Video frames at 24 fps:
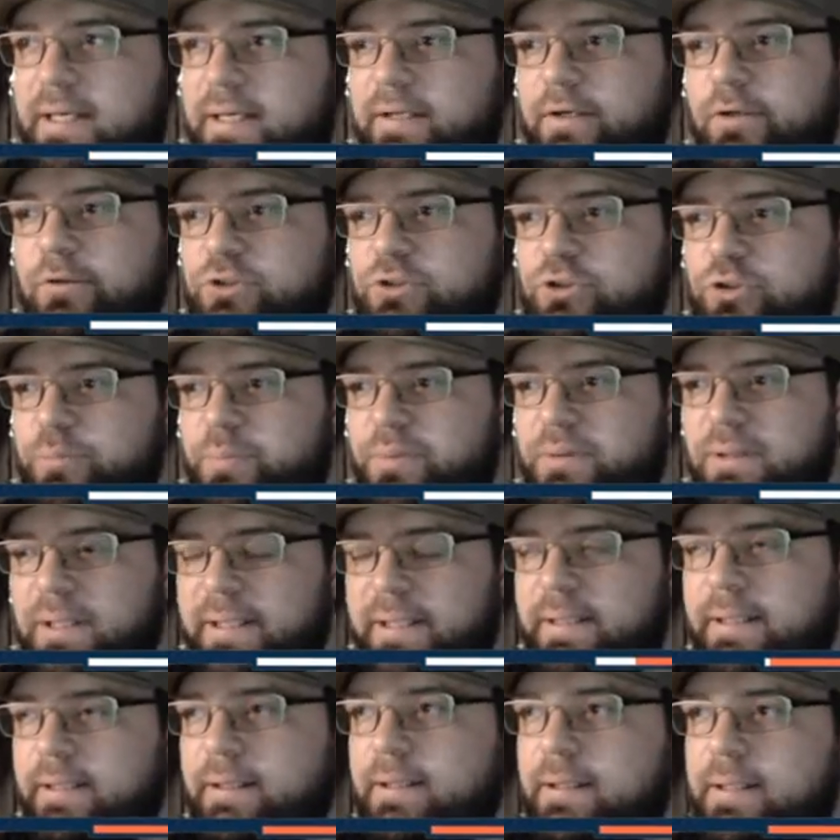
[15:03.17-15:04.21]
I know it's super
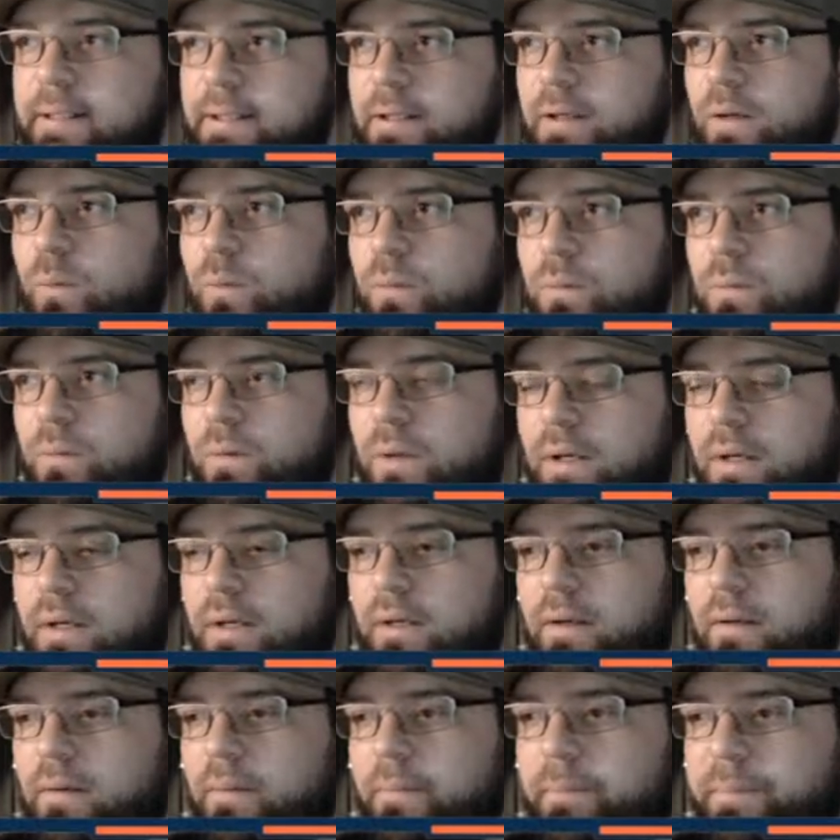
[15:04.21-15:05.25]
late,
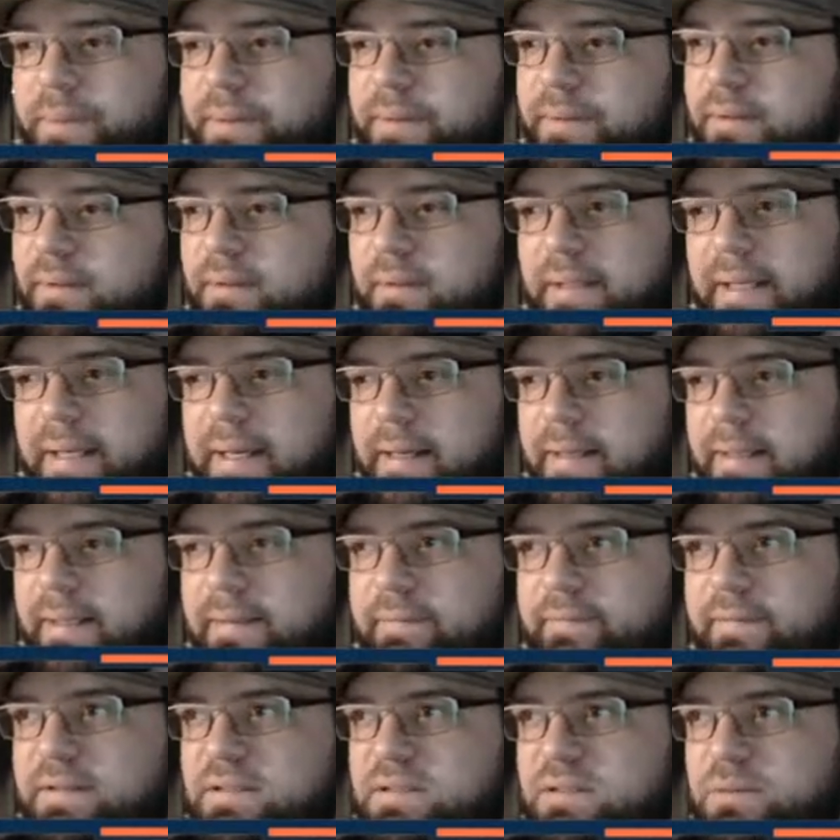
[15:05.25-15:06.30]
but yeah,
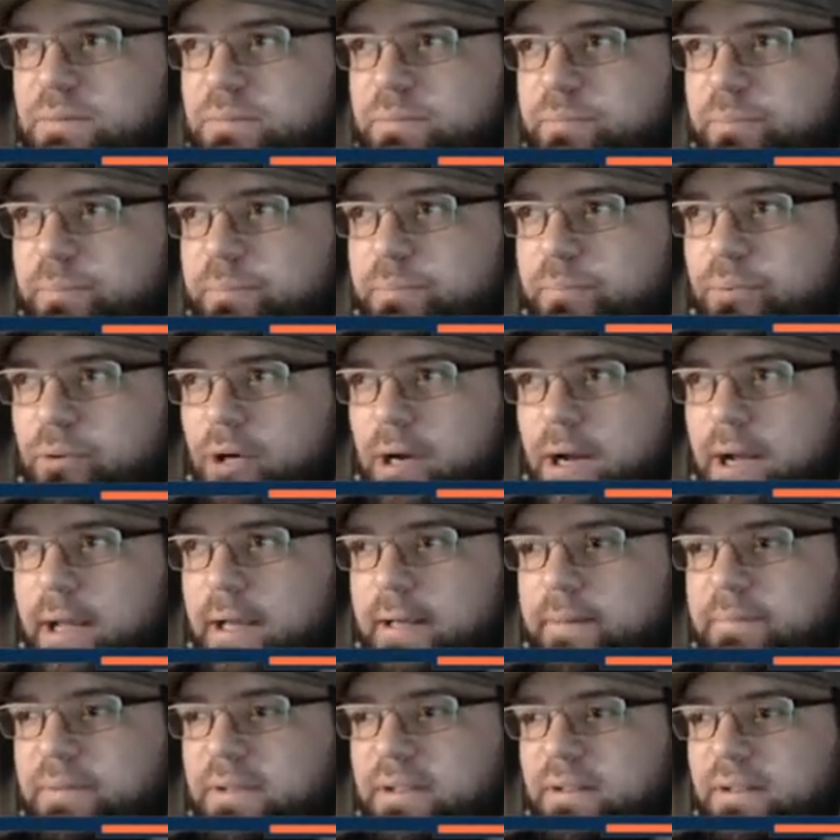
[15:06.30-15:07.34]
getting this
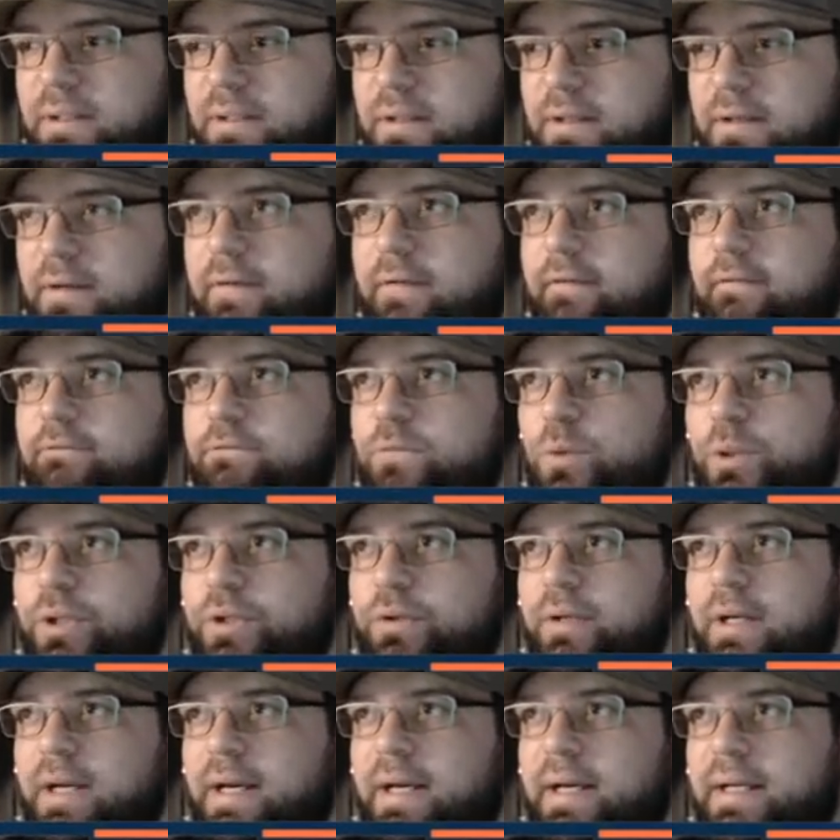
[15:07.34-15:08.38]
primed for you
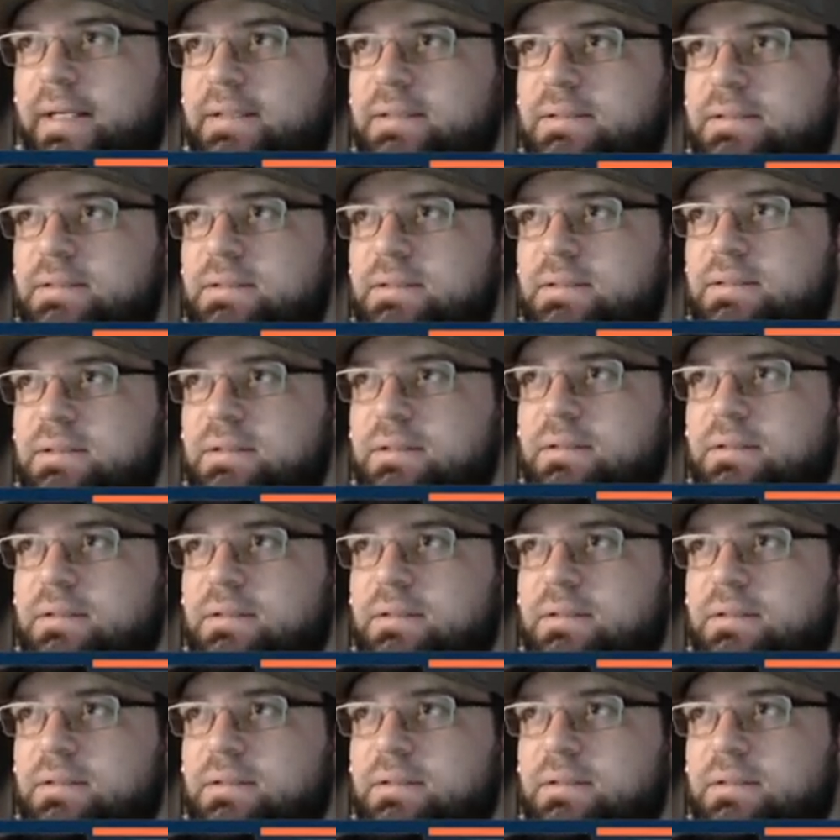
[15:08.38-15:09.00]
guys,